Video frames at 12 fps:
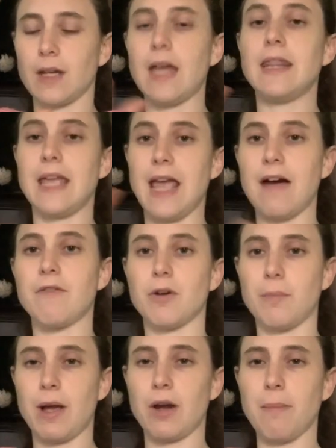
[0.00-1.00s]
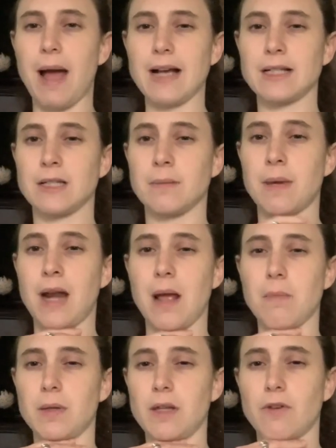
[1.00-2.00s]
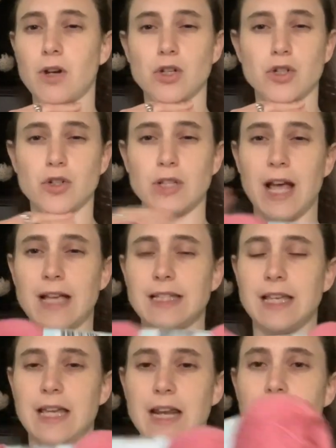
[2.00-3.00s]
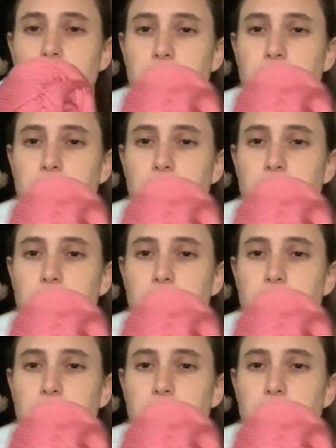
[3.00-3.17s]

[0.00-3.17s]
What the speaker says: they have it on Mary Maxim, and I believe Hirschner's has it,